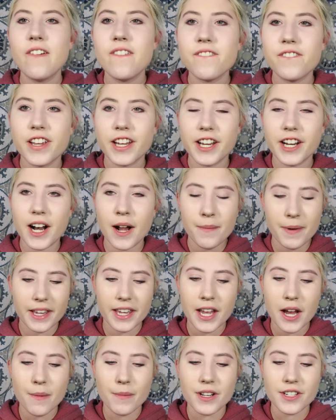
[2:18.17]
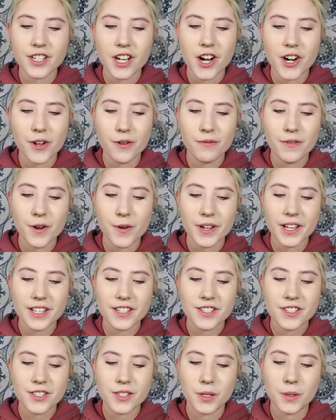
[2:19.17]
haven't figured out my camera's
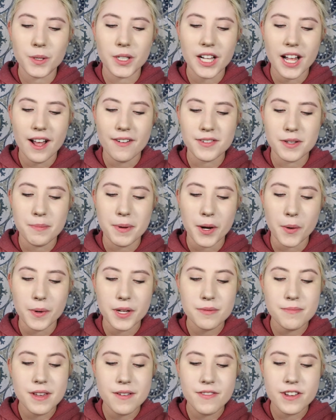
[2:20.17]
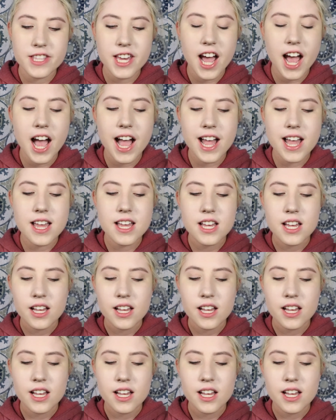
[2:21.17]
autofocus, so we'll have to bear with me for that.